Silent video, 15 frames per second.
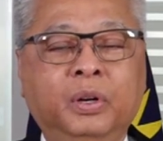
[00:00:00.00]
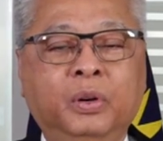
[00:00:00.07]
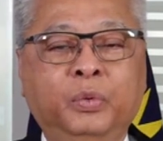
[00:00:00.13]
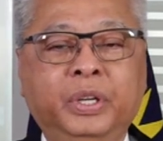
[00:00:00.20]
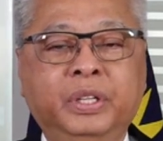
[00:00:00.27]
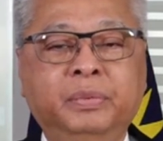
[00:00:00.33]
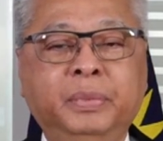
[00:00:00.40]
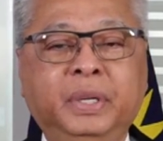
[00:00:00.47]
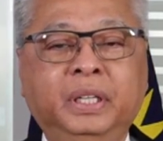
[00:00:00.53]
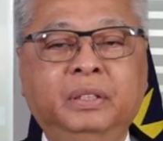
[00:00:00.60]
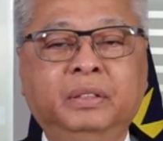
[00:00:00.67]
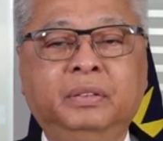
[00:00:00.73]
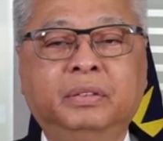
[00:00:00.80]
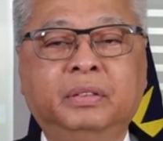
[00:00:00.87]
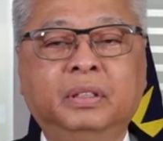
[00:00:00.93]
which
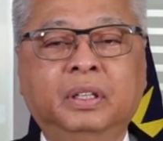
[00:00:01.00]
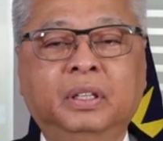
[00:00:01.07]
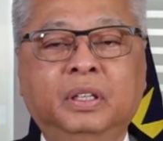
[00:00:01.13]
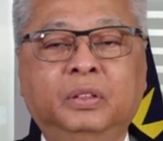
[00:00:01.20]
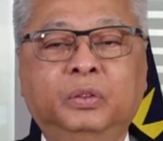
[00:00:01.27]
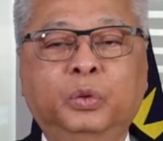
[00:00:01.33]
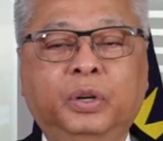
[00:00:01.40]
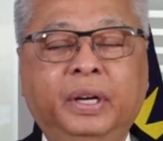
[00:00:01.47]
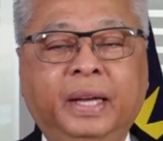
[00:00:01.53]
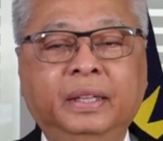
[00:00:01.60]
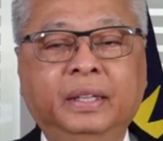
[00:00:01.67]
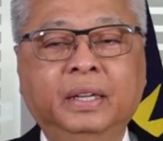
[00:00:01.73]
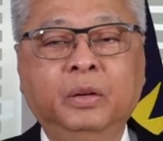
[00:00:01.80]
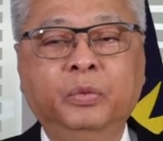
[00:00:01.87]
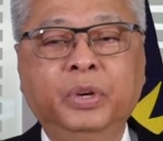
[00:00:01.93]
means
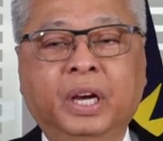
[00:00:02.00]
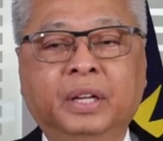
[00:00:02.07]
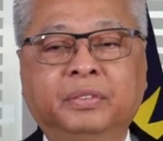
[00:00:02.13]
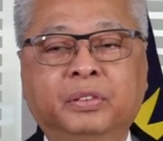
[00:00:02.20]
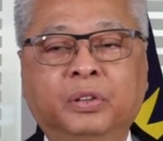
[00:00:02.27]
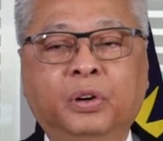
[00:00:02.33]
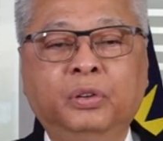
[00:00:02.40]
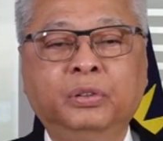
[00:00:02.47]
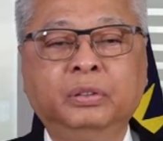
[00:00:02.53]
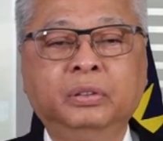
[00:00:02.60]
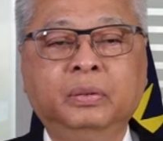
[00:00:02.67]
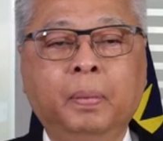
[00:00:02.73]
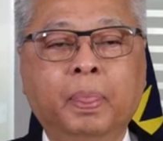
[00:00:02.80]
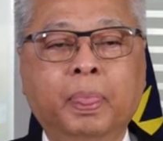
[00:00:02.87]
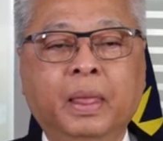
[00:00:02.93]
together we are strong,
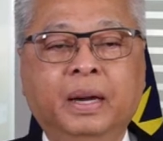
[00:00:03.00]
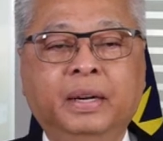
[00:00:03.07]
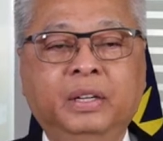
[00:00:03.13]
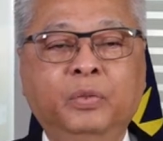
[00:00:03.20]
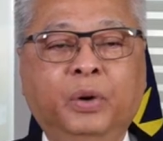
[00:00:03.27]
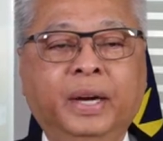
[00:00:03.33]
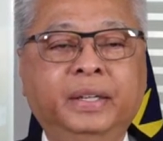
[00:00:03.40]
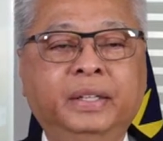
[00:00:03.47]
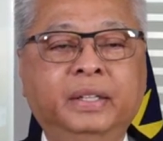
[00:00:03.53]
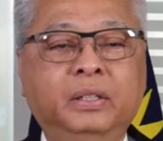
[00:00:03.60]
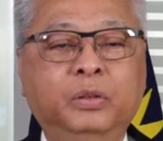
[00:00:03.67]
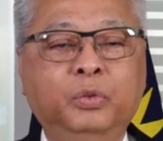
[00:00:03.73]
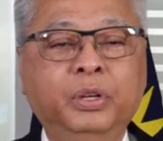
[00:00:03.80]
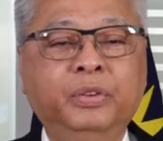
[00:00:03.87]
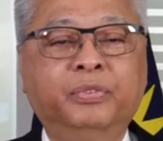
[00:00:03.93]
divided
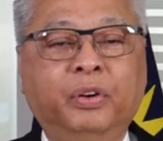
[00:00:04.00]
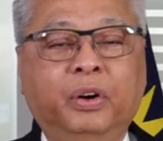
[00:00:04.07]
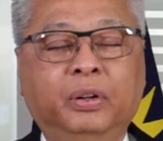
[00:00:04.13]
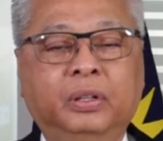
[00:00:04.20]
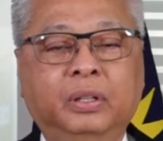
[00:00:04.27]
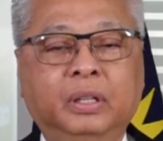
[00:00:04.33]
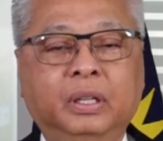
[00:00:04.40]
we fall.